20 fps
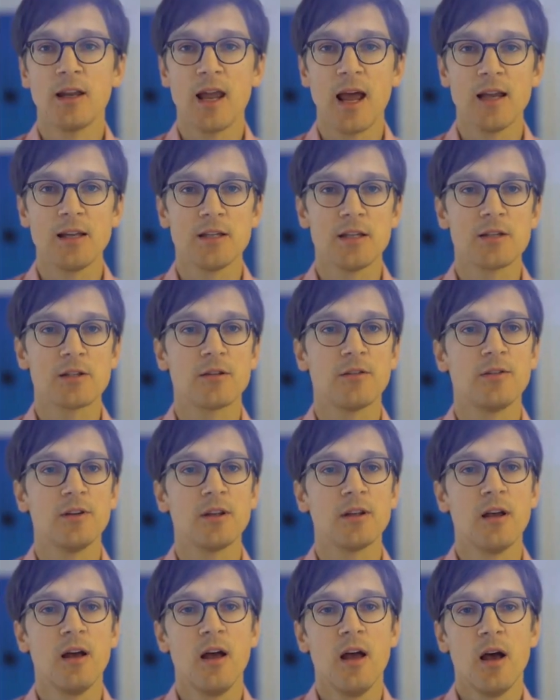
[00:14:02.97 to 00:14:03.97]
analysis of
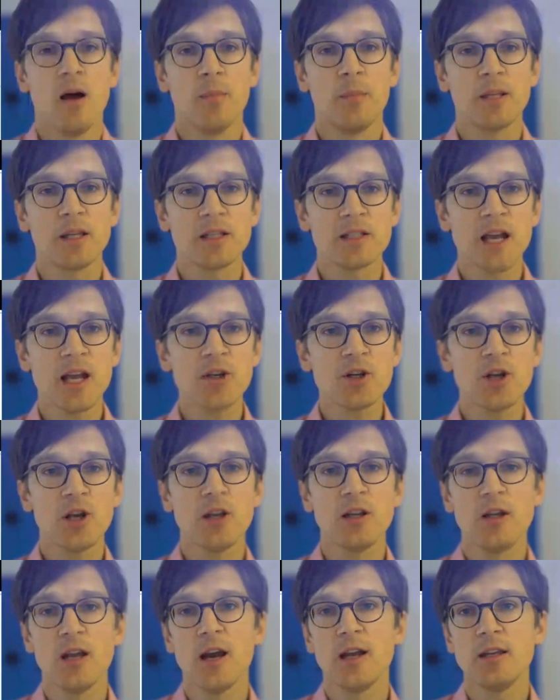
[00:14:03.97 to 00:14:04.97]
it. But
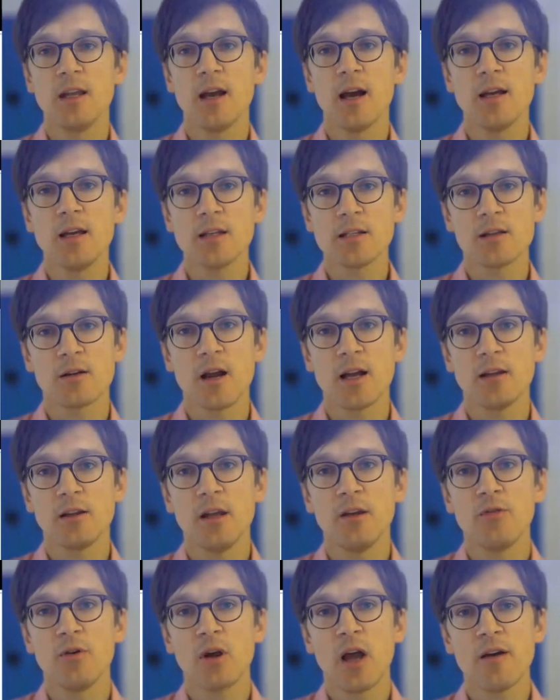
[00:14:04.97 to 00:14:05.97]
essentially the idea is, right,
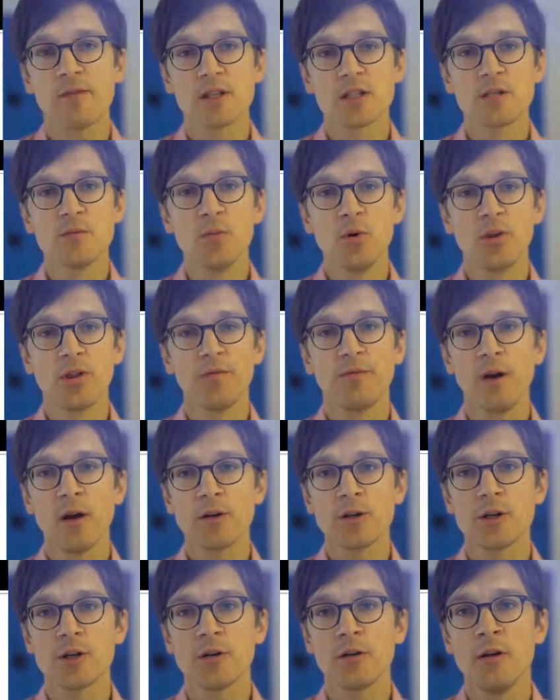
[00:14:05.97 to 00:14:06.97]
if you have a smooth
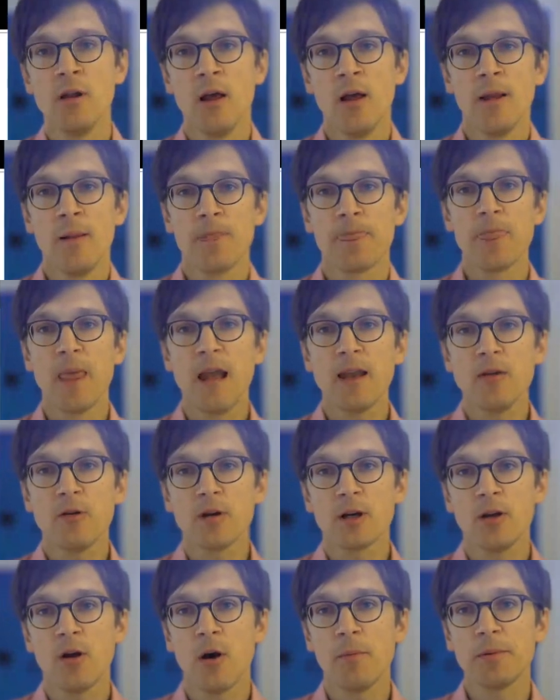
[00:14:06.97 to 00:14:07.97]
function, then you
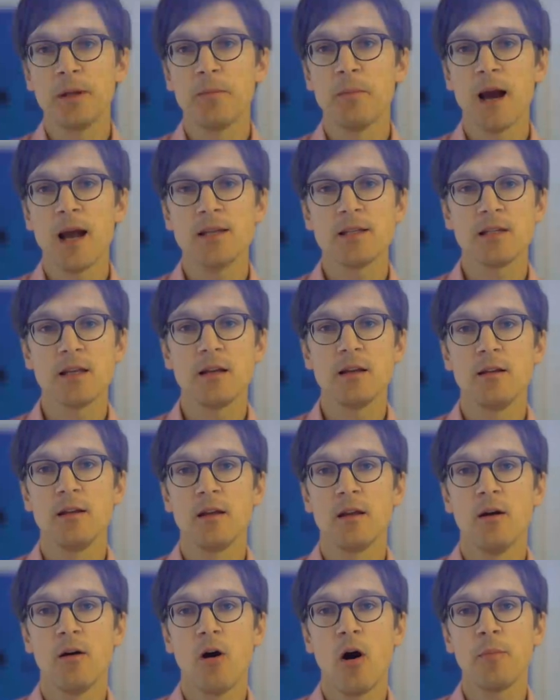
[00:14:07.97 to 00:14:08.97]
can
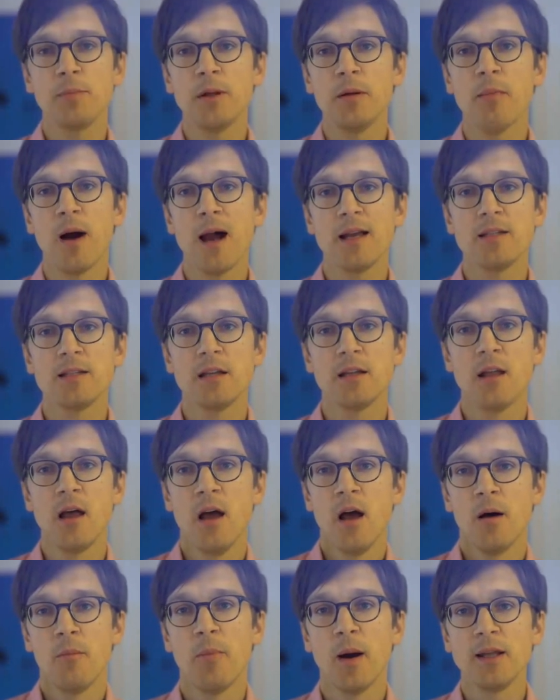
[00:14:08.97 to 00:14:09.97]
optimizing, optimize it
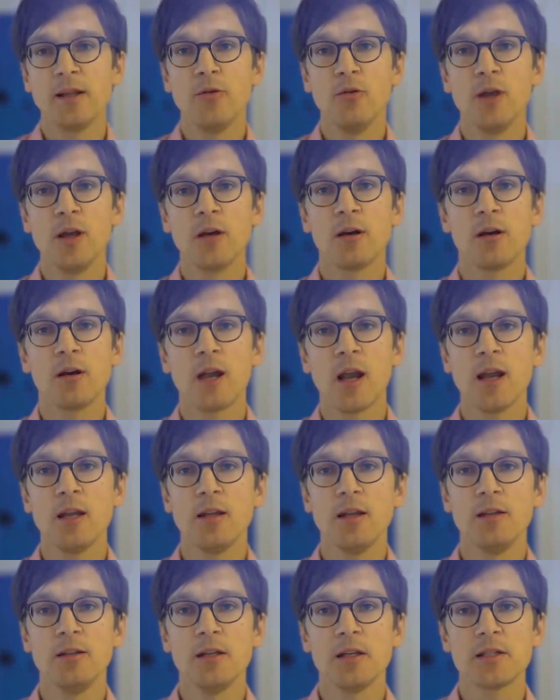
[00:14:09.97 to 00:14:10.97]
by doing a
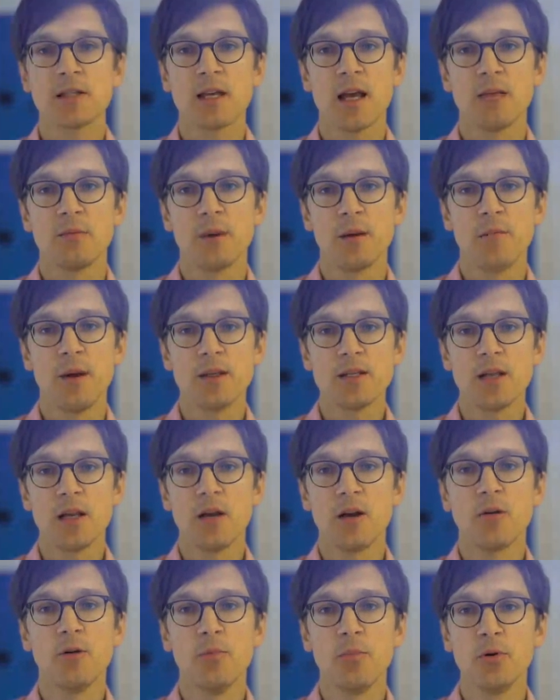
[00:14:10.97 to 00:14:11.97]
gradient descent, by
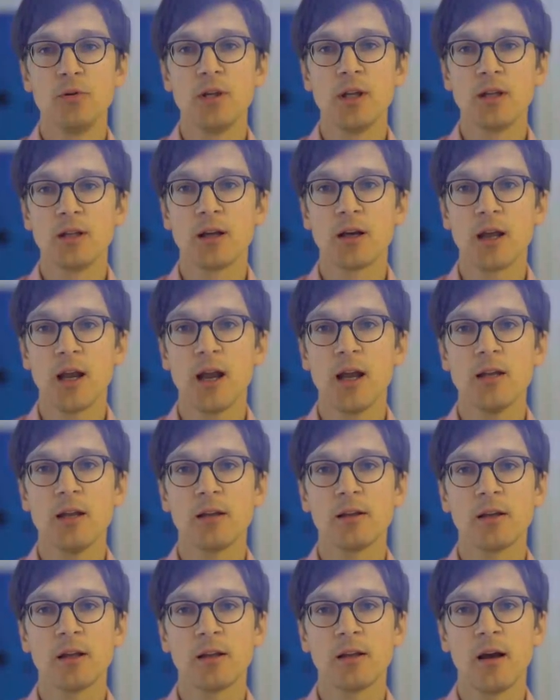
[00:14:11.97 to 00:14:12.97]
basically computing the
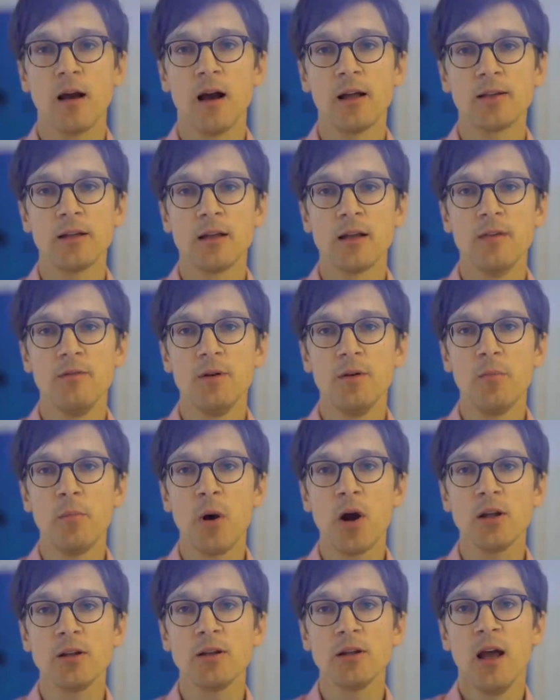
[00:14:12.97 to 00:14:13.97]
gradient at, at a given
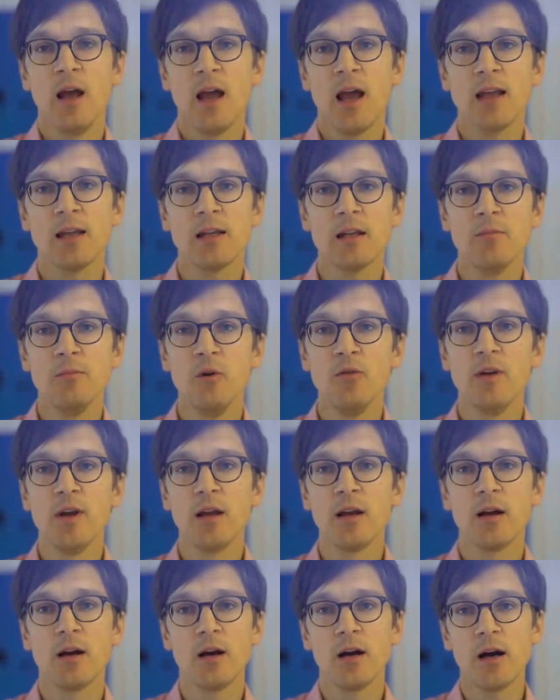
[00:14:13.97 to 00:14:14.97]
point and then
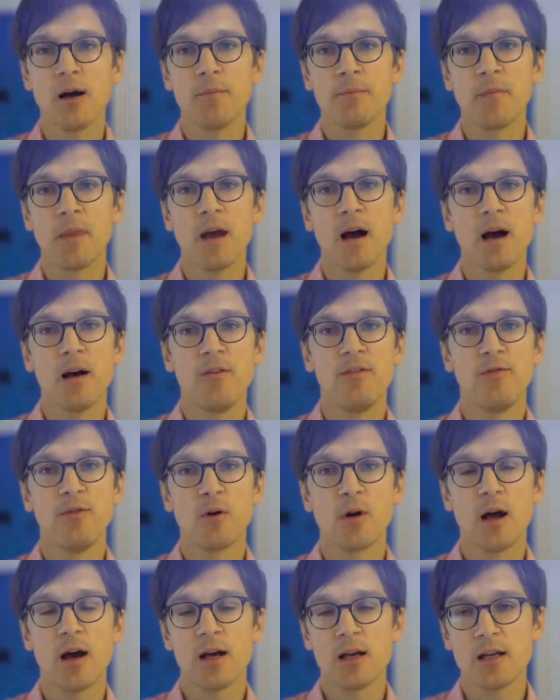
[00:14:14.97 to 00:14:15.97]
moving um, uh,
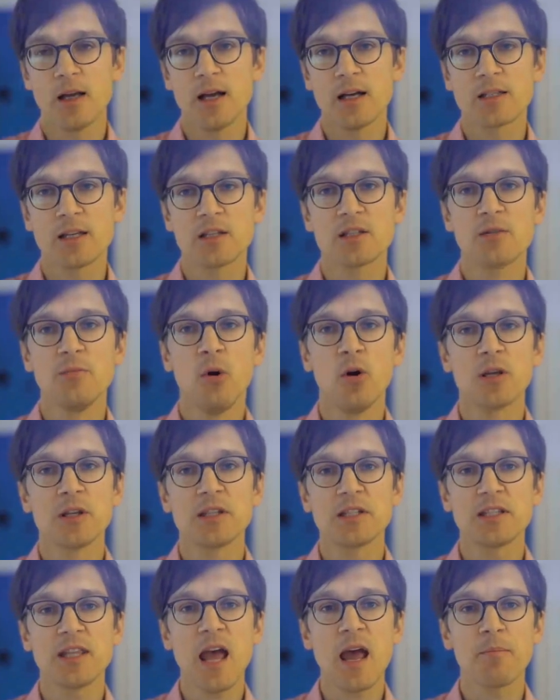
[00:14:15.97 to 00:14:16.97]
for, uh, as a small
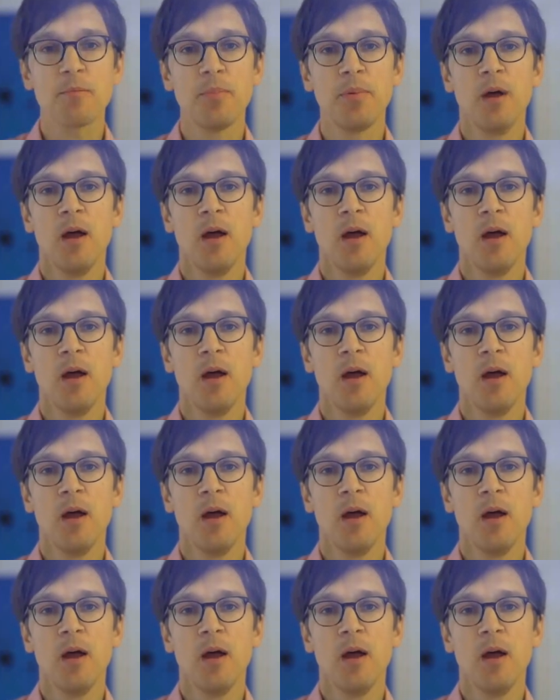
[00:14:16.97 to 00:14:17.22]
step